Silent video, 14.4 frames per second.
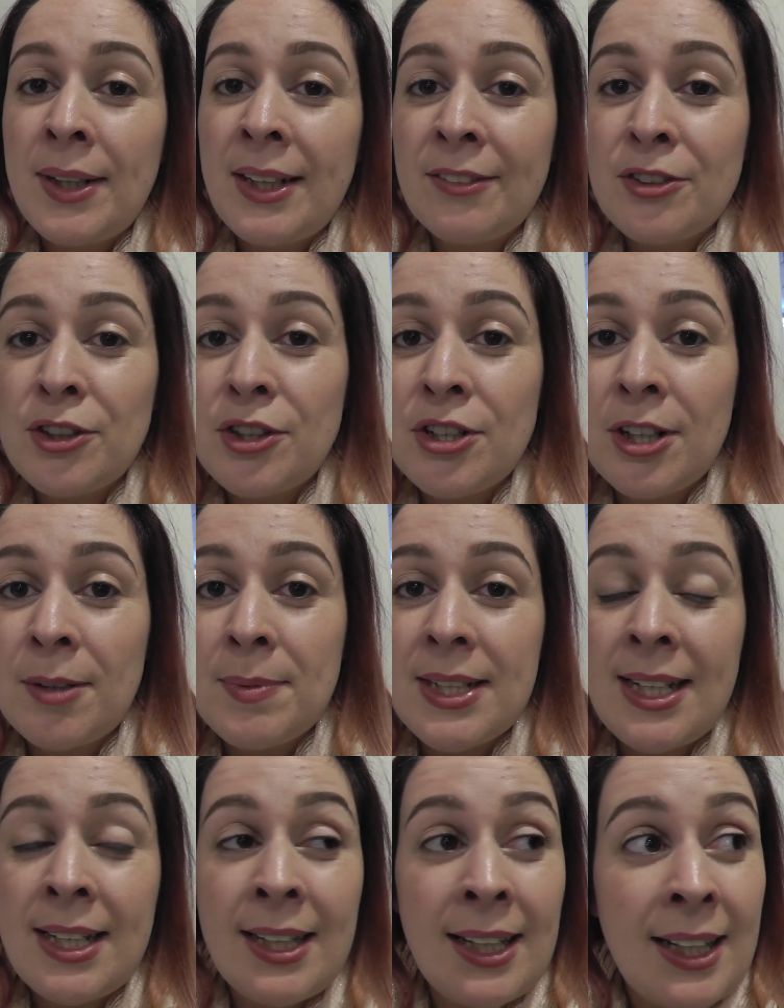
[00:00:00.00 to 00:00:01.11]
We have just stopped
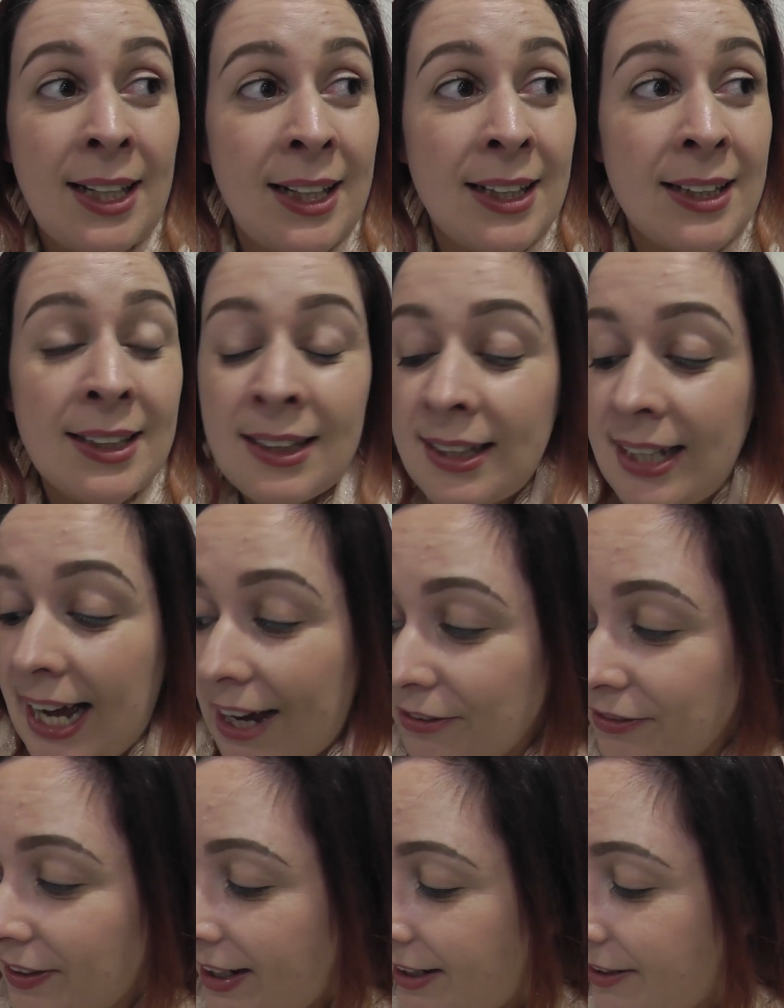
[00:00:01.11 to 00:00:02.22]
in a little
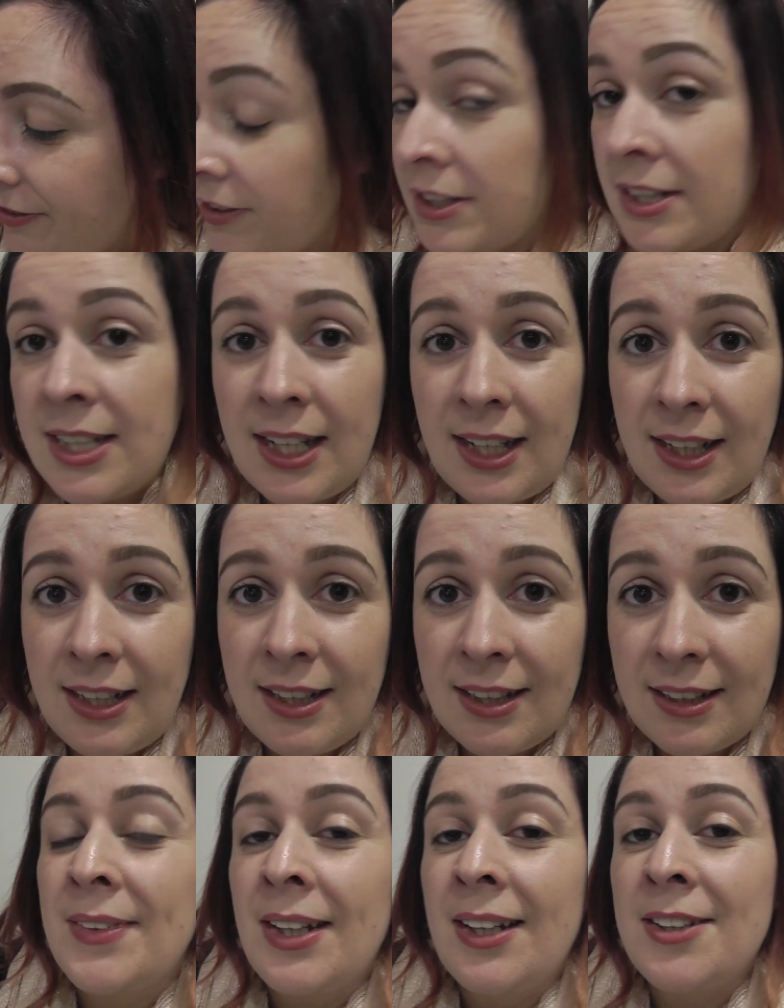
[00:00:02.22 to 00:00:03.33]
cafe for tea,
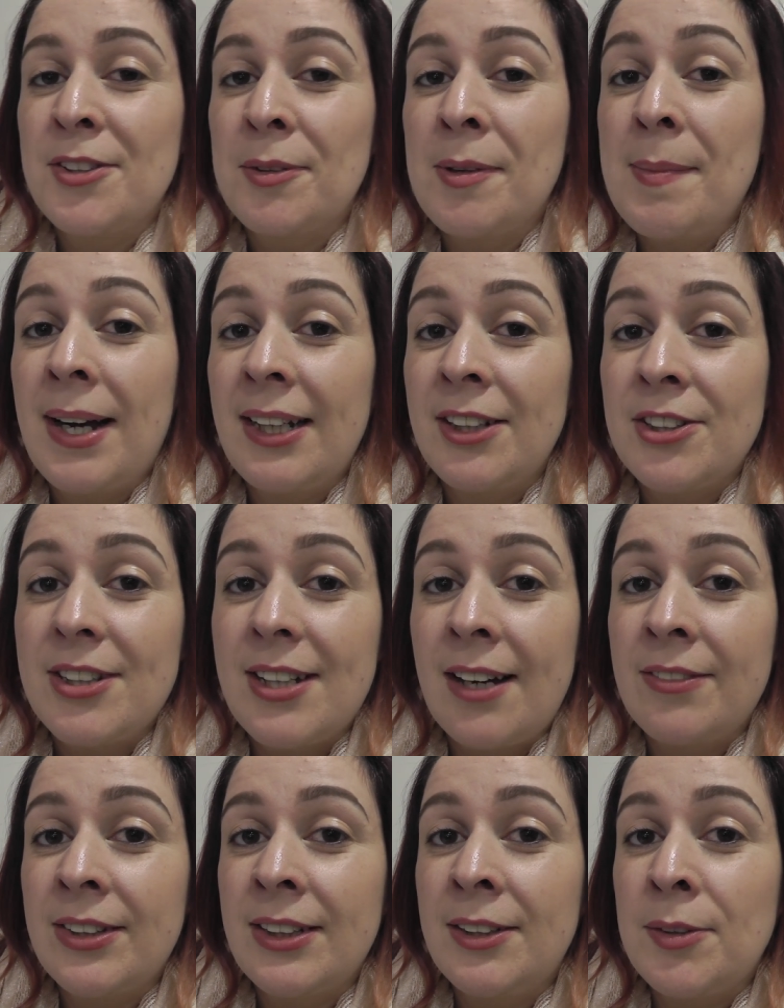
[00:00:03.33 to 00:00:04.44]
so we might just
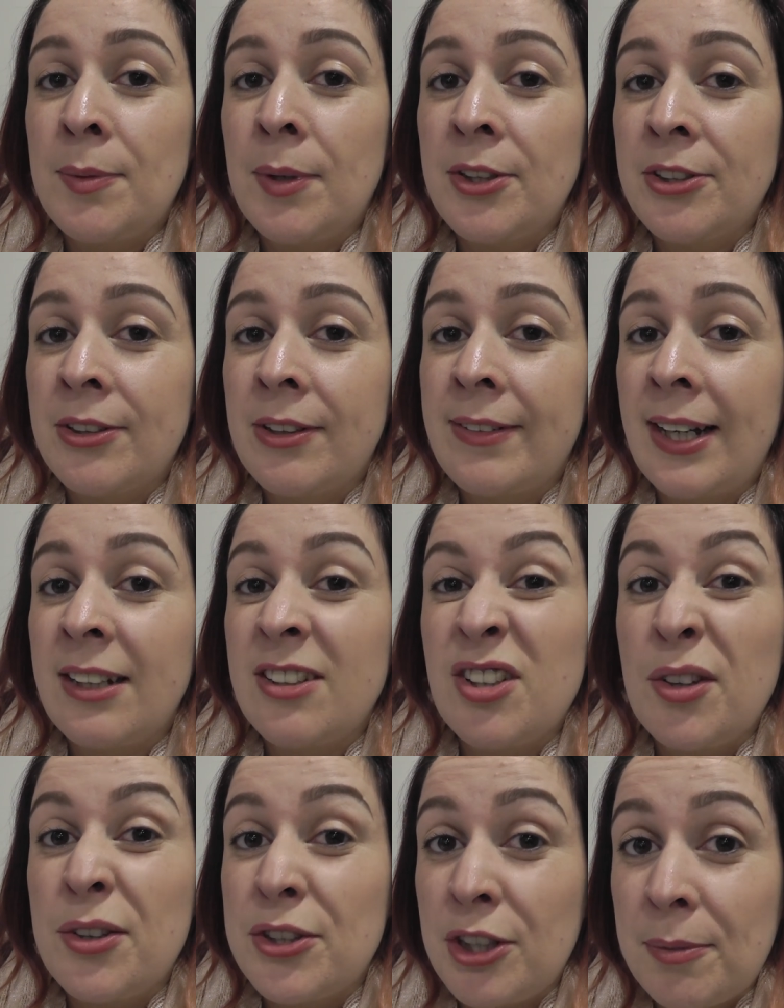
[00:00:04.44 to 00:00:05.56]
have a little wander around because
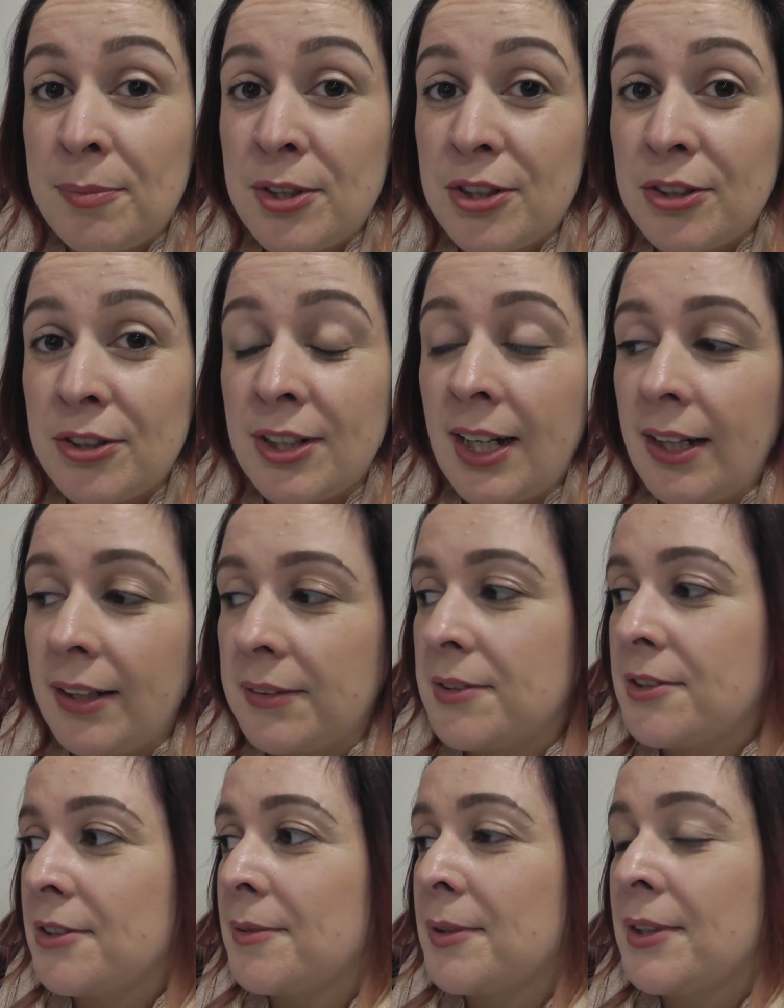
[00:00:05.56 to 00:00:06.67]
all the shops are shut now,
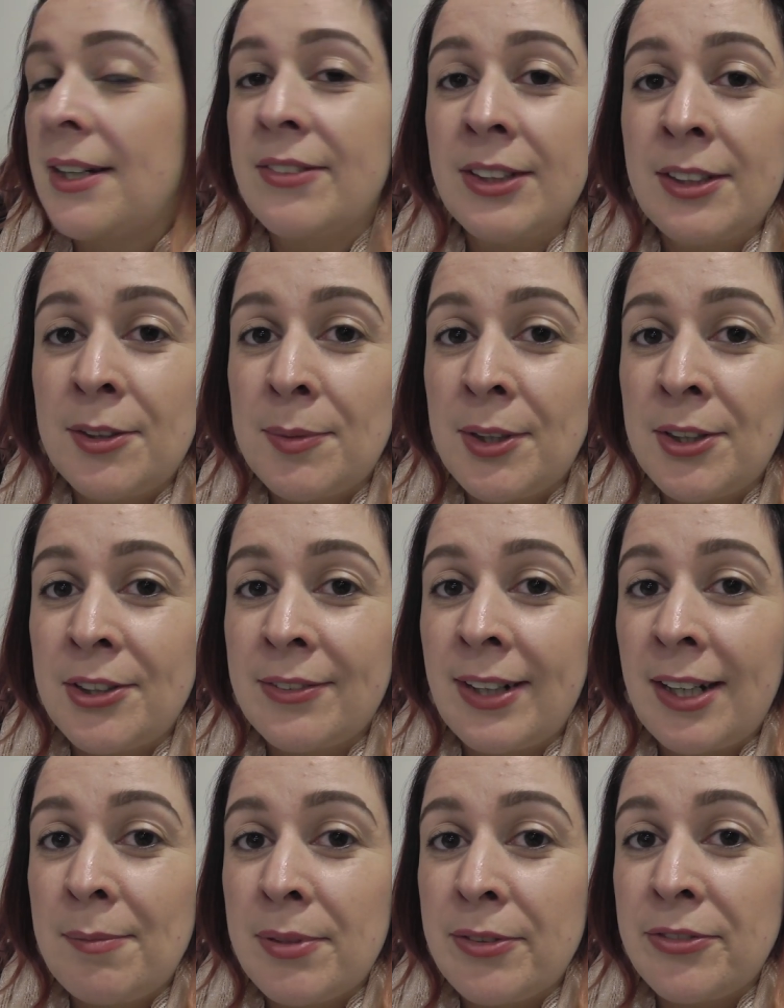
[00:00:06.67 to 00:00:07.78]
so we're gonna have a little wander
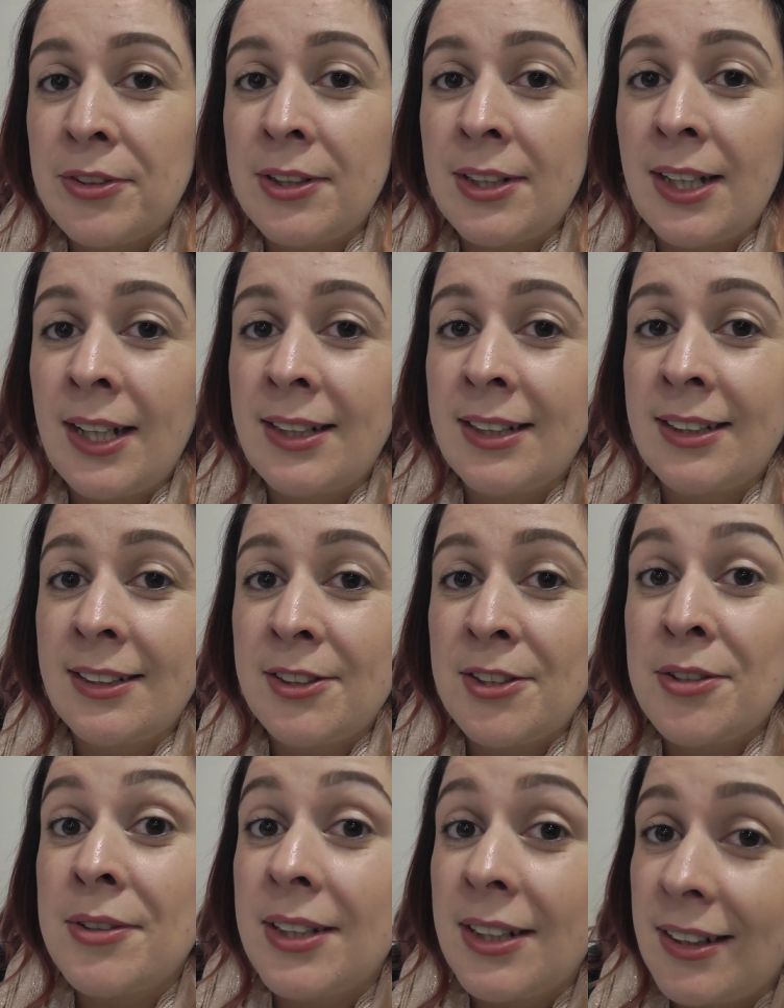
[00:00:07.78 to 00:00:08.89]
around before heading
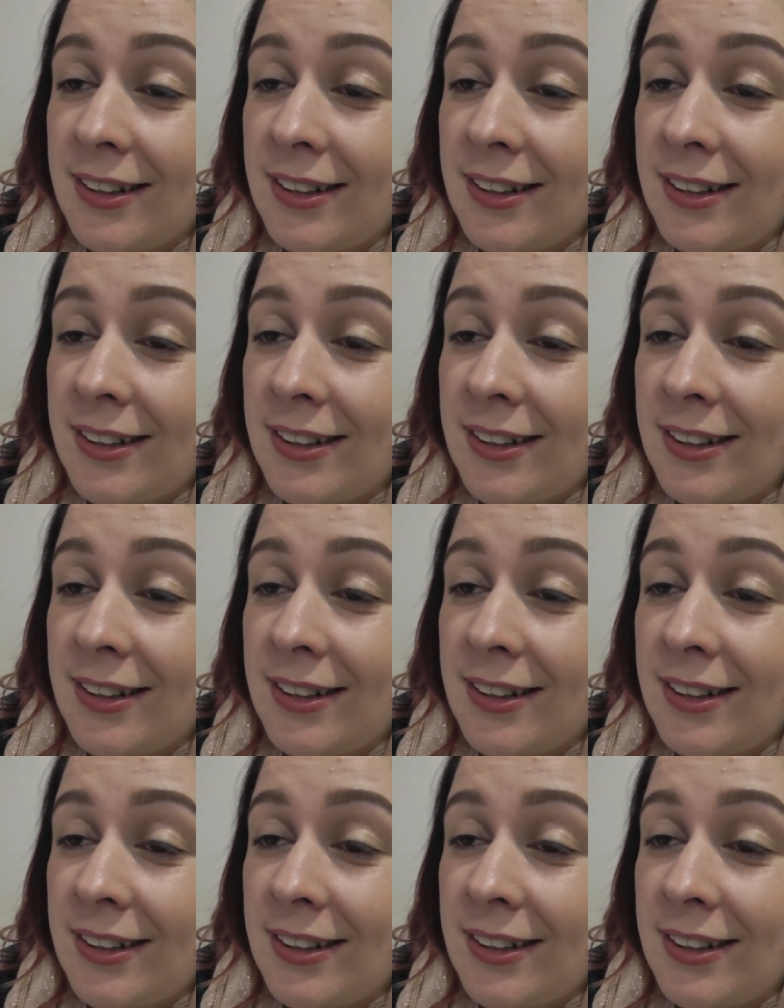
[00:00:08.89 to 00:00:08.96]
to the